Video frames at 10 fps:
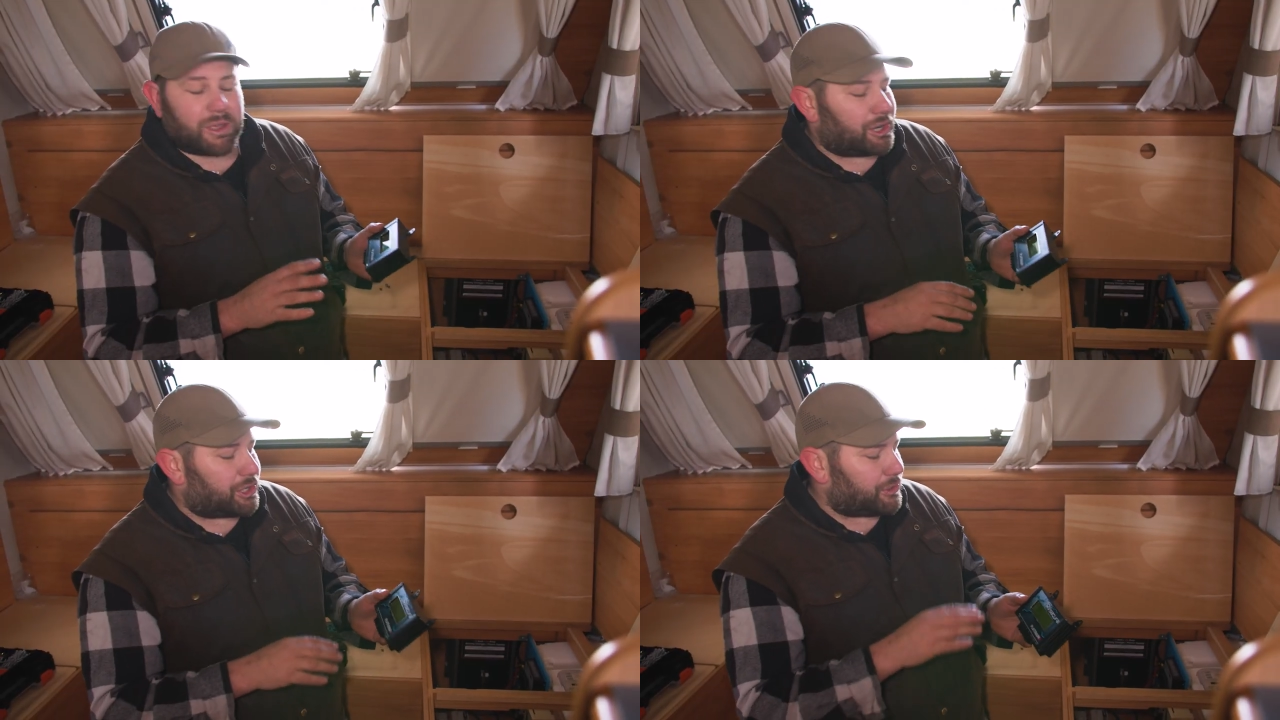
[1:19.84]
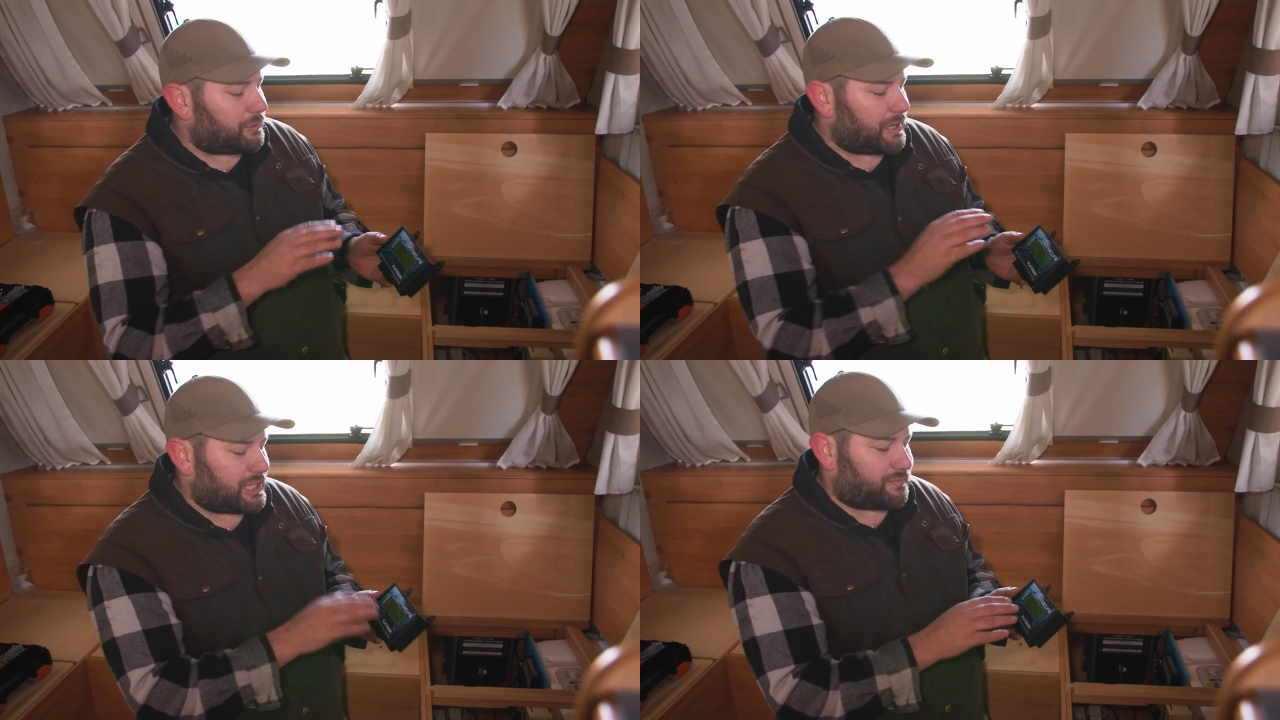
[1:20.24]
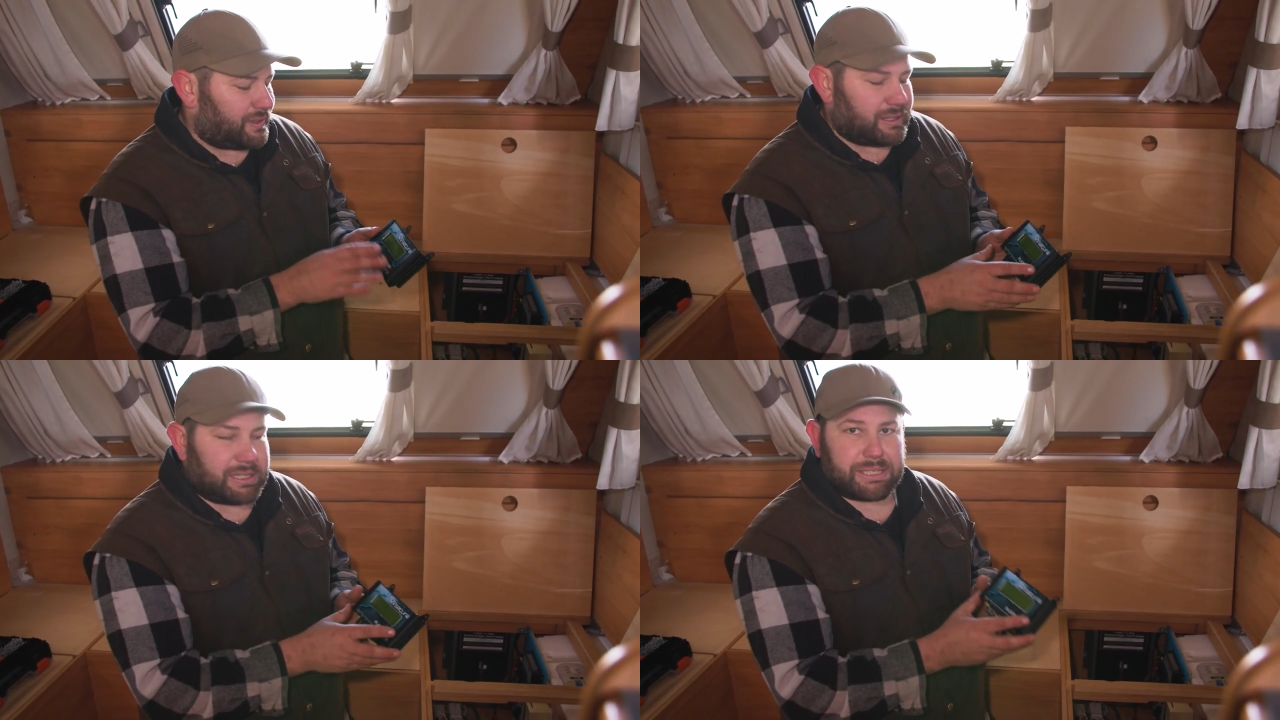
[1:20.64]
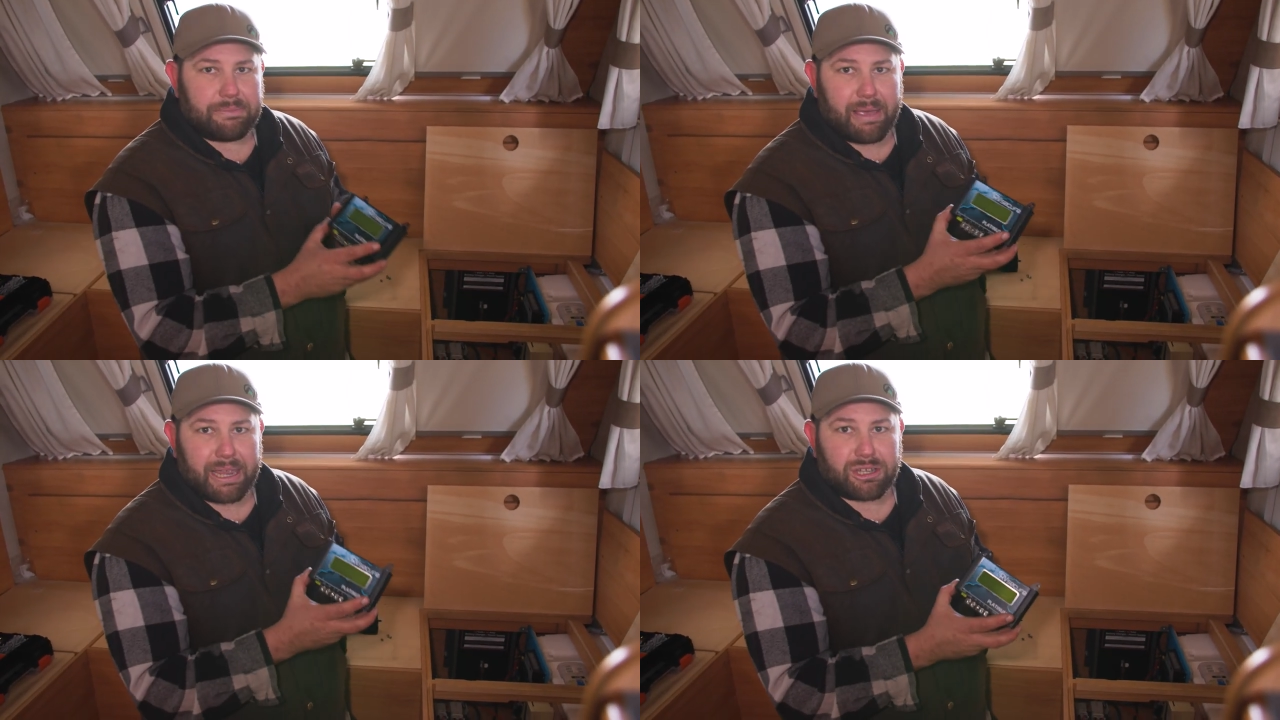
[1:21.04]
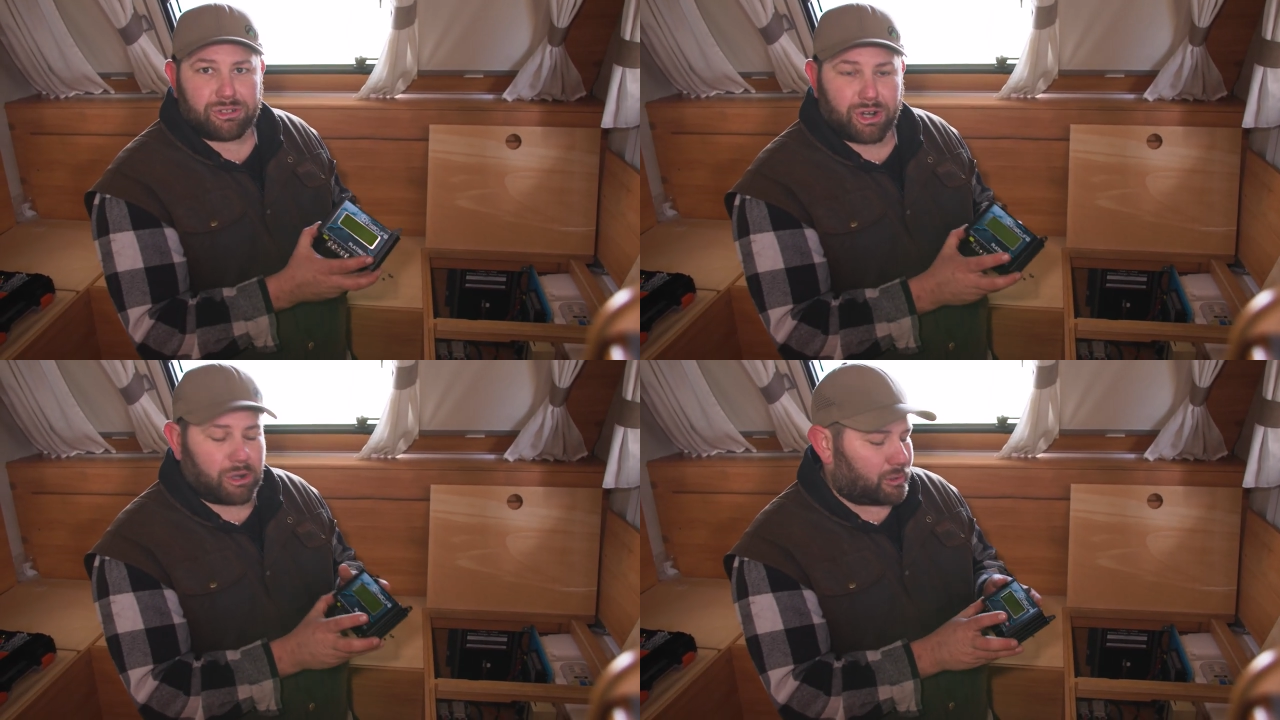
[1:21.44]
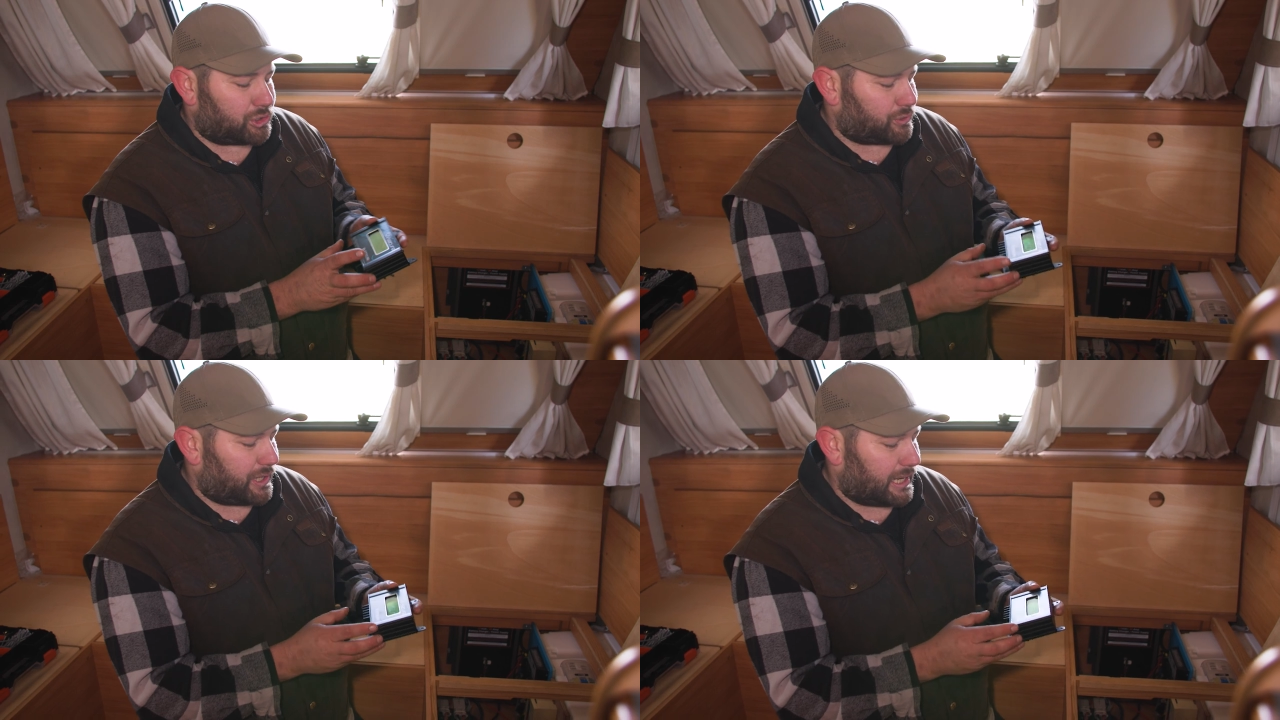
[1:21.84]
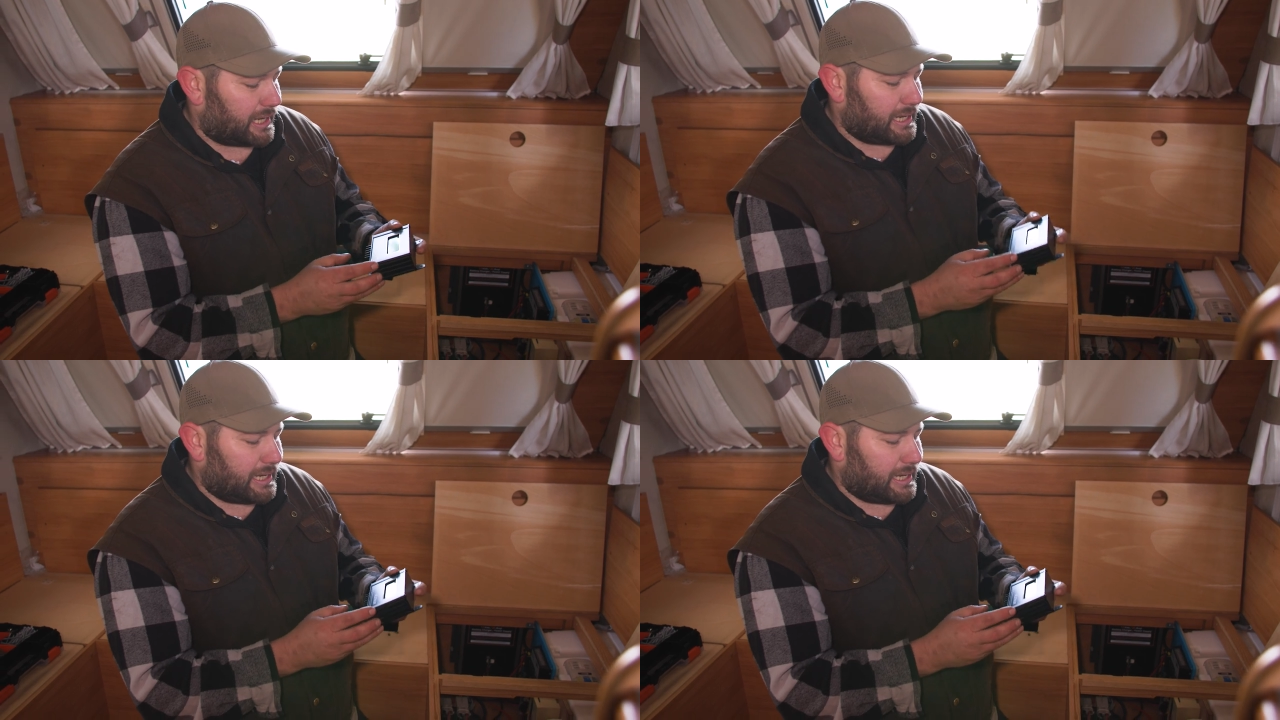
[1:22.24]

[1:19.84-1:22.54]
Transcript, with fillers: we're gonna do is fit this main control module here.